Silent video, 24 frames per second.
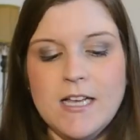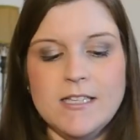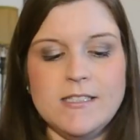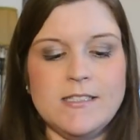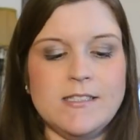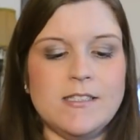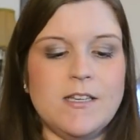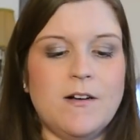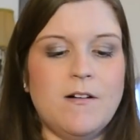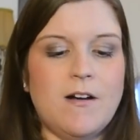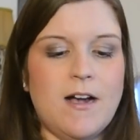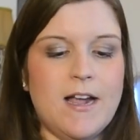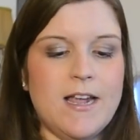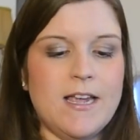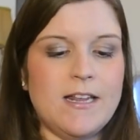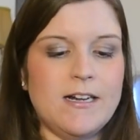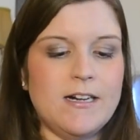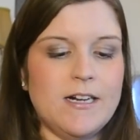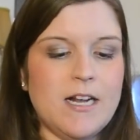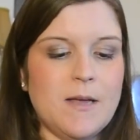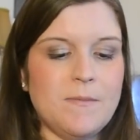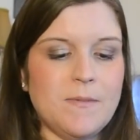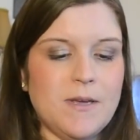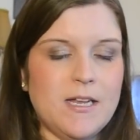So I
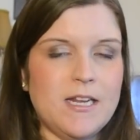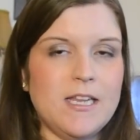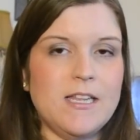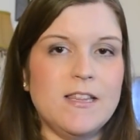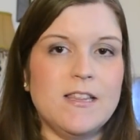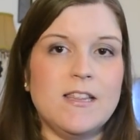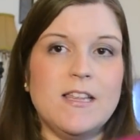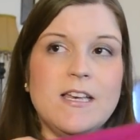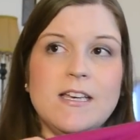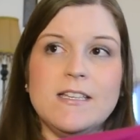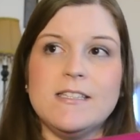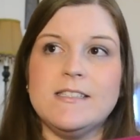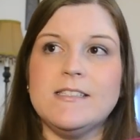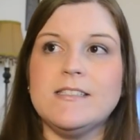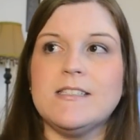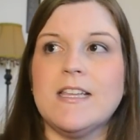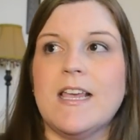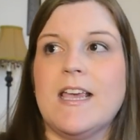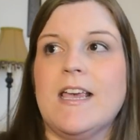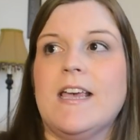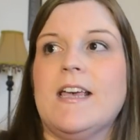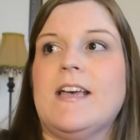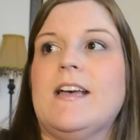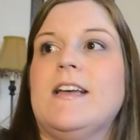ended up getting this,
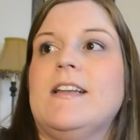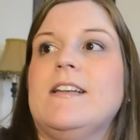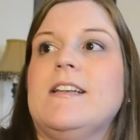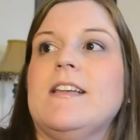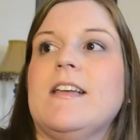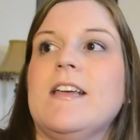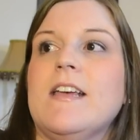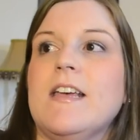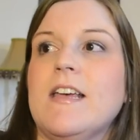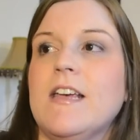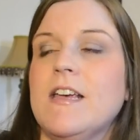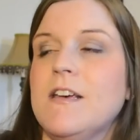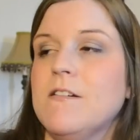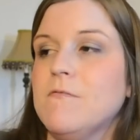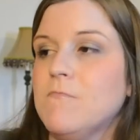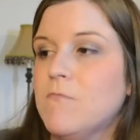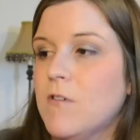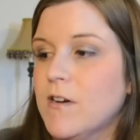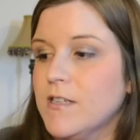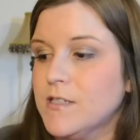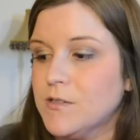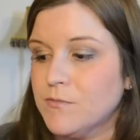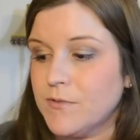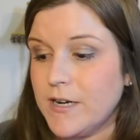and it
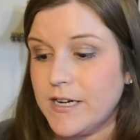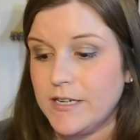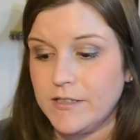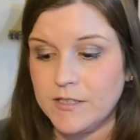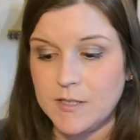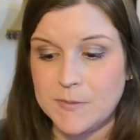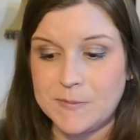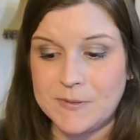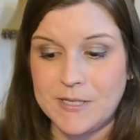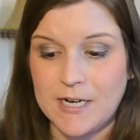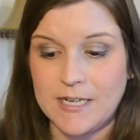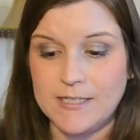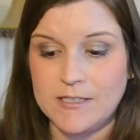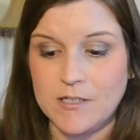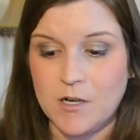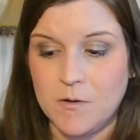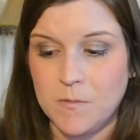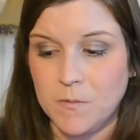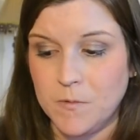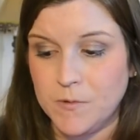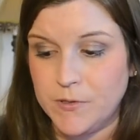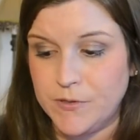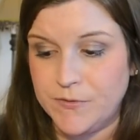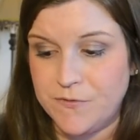was regular price
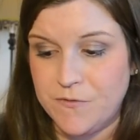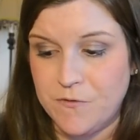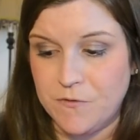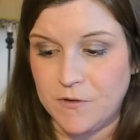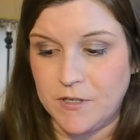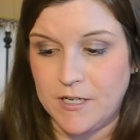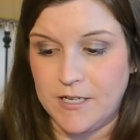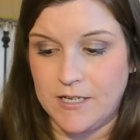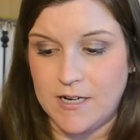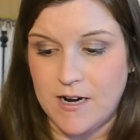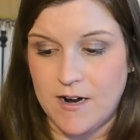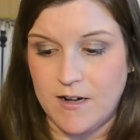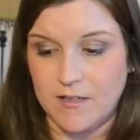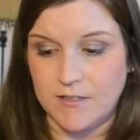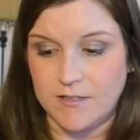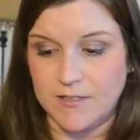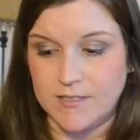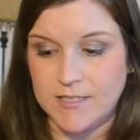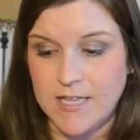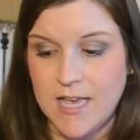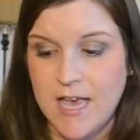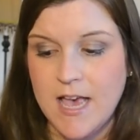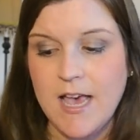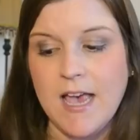almost forty
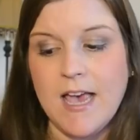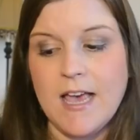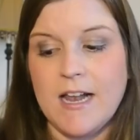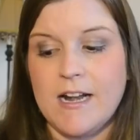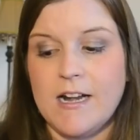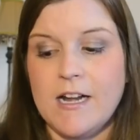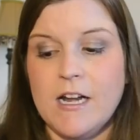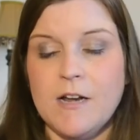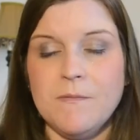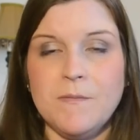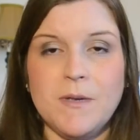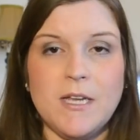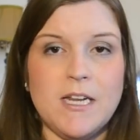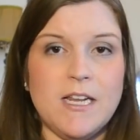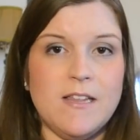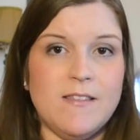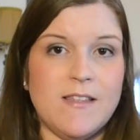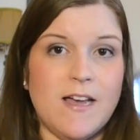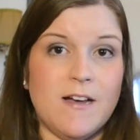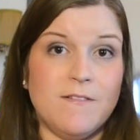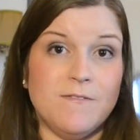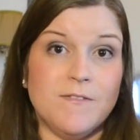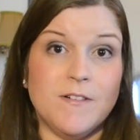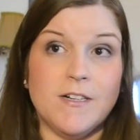dollars, and I ended up
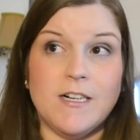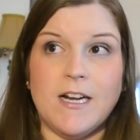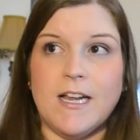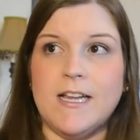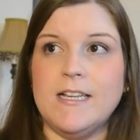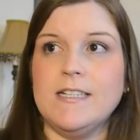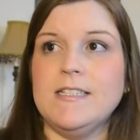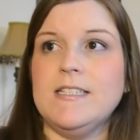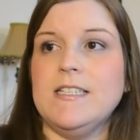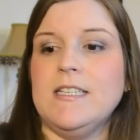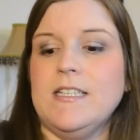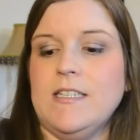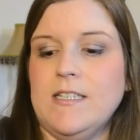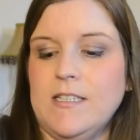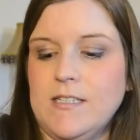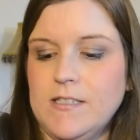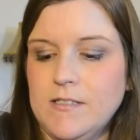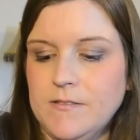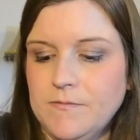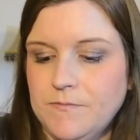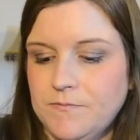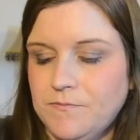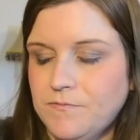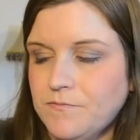getting that for
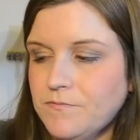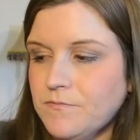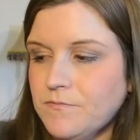nineteen dollars.